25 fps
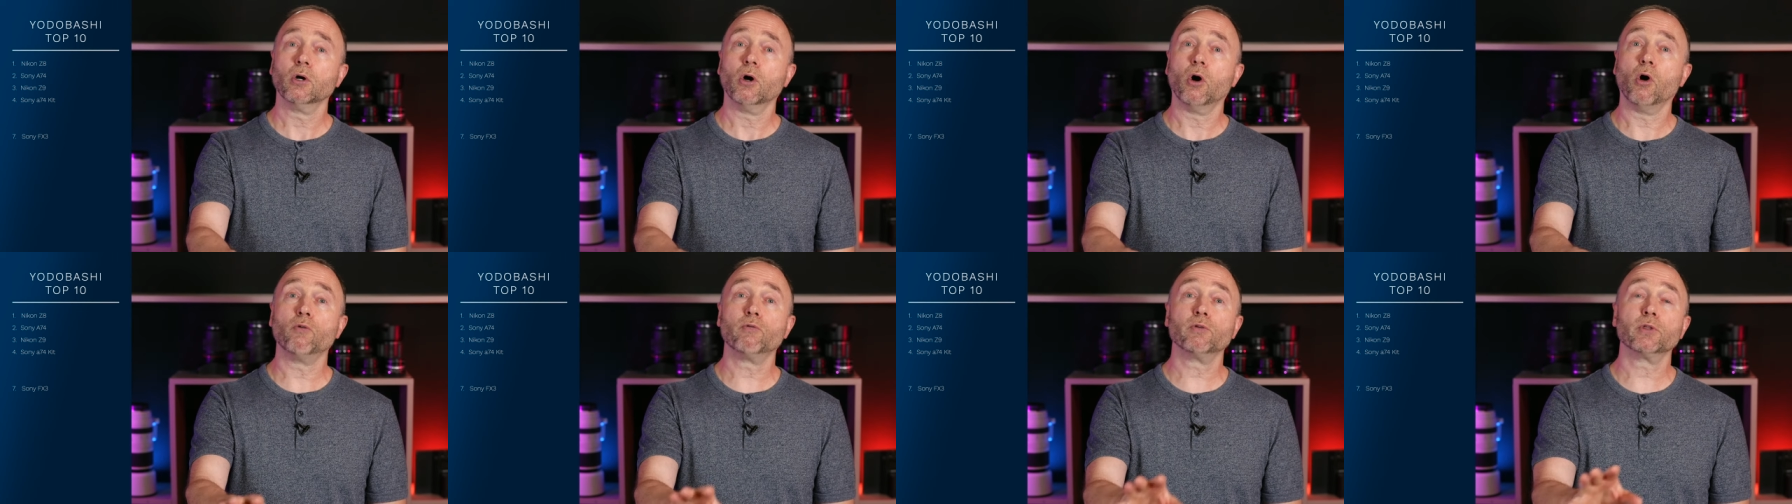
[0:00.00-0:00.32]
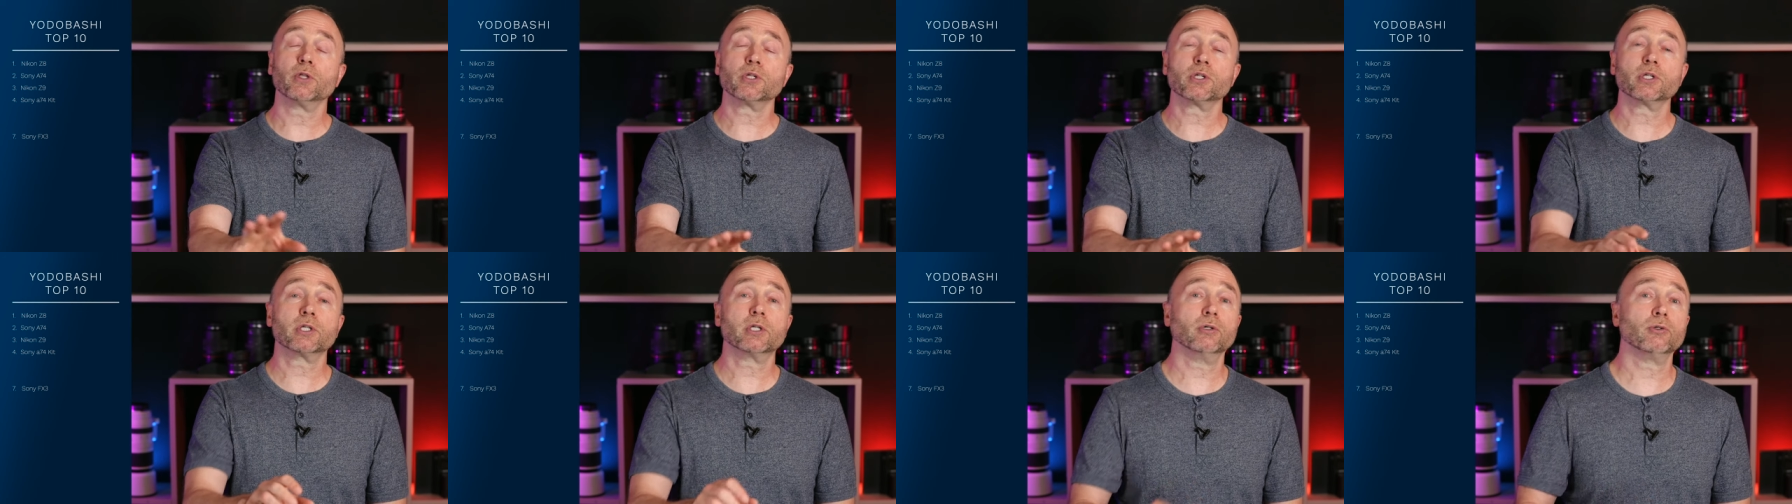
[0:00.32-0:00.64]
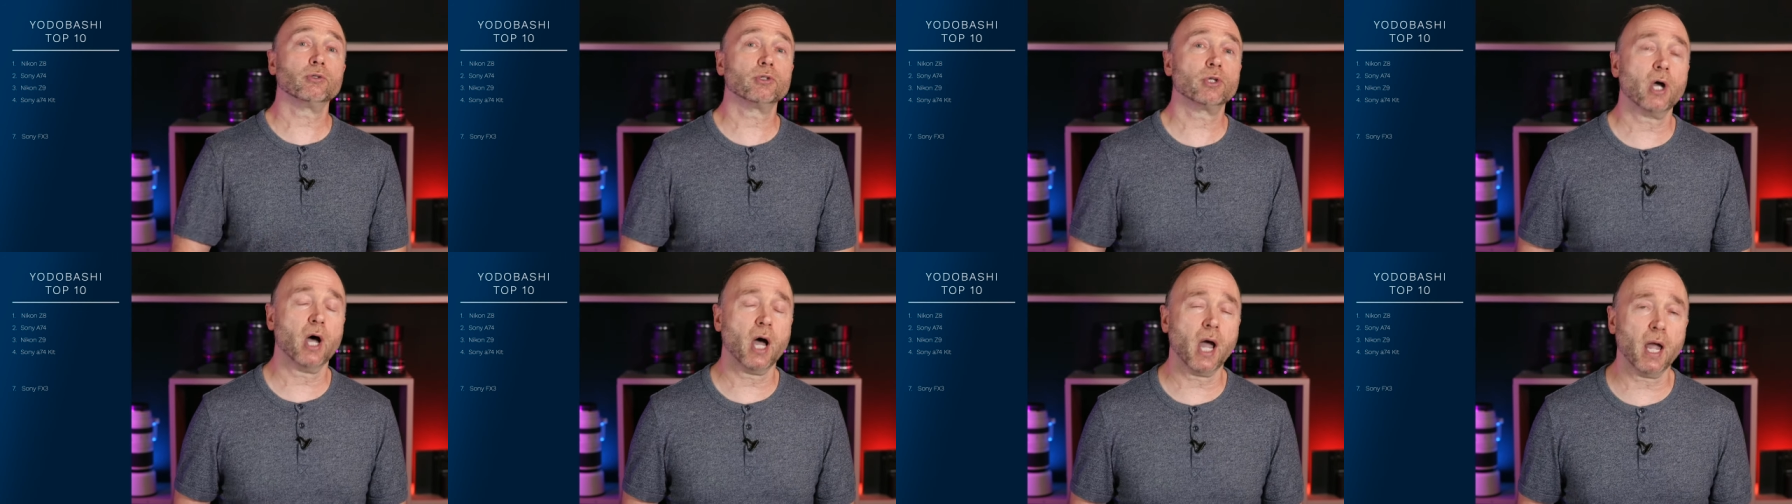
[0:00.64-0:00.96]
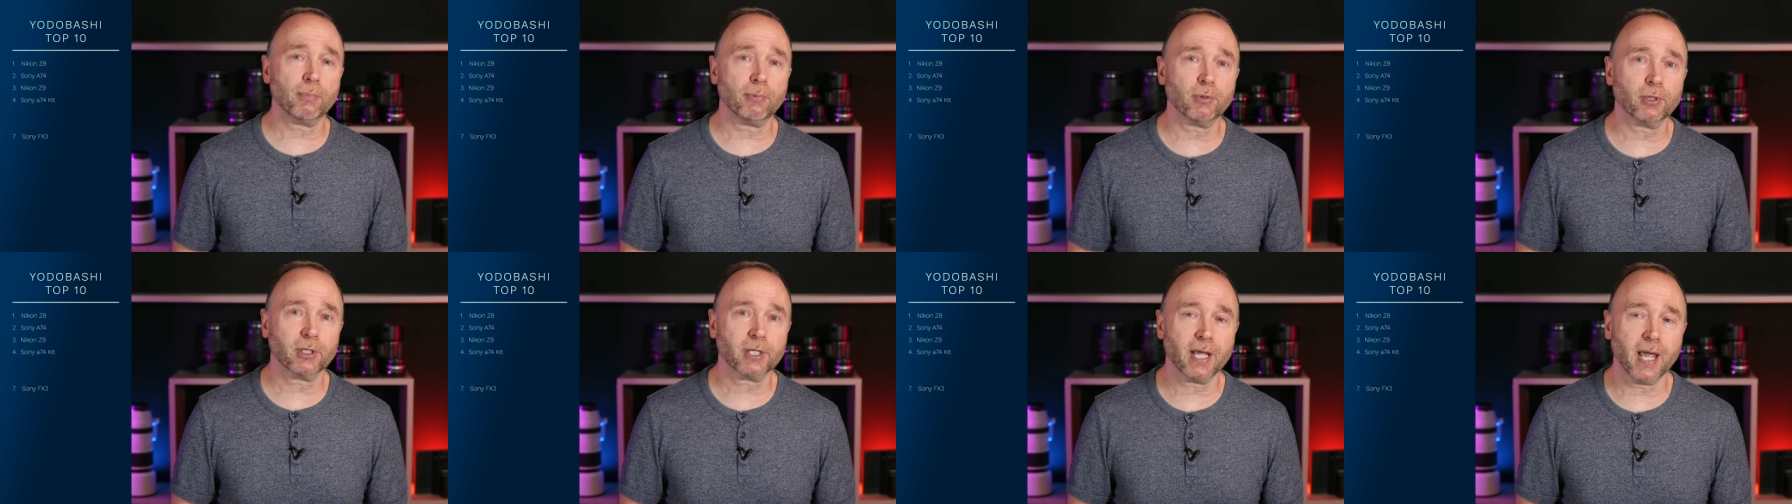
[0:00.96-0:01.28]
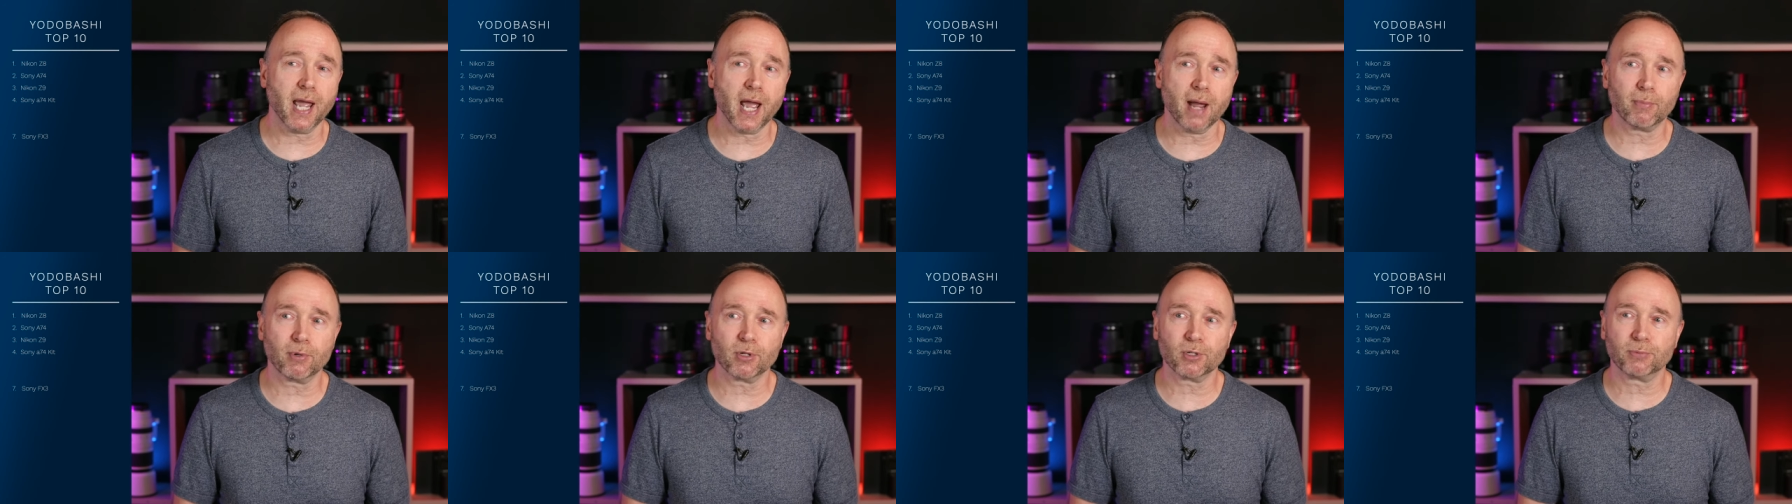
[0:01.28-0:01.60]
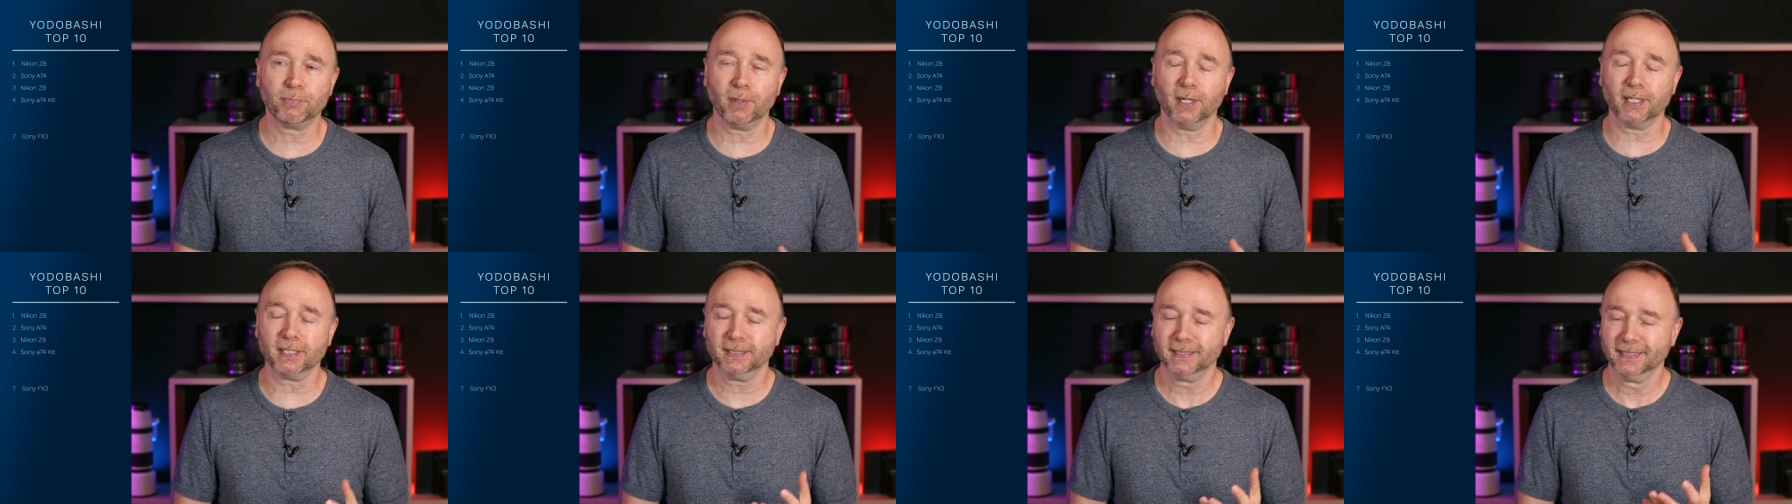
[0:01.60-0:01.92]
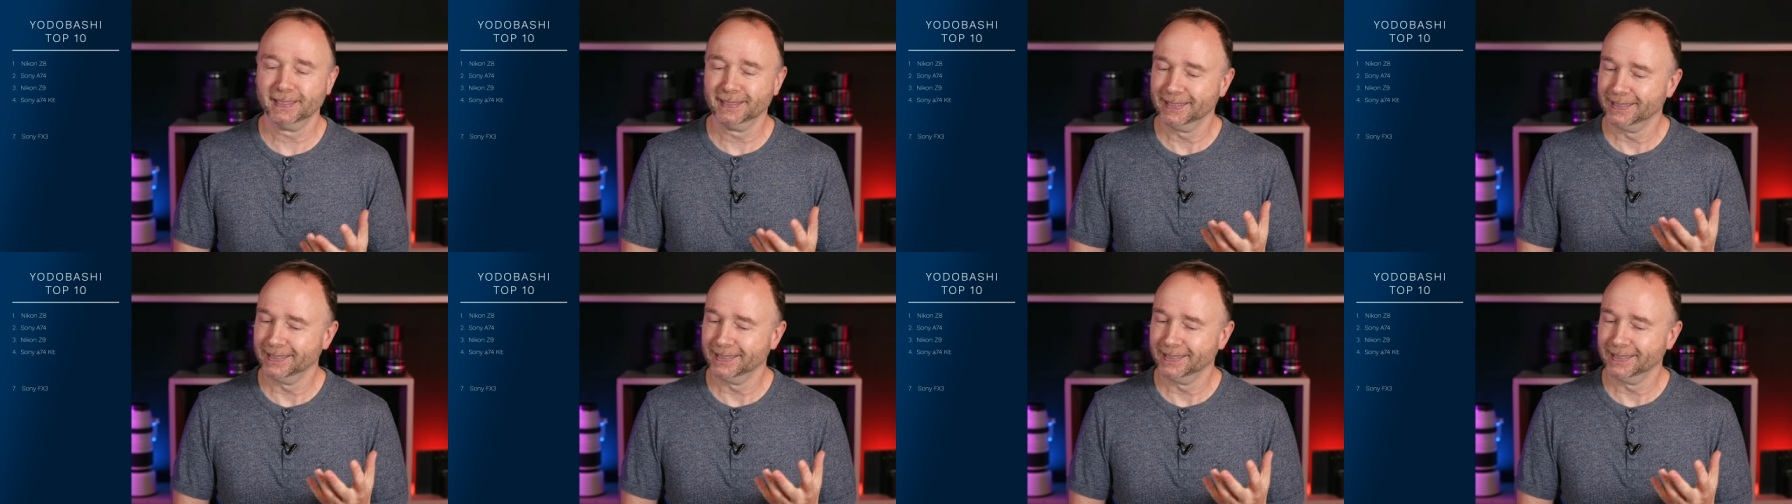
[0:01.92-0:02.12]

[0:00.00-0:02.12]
over the stills hybrid cameras, but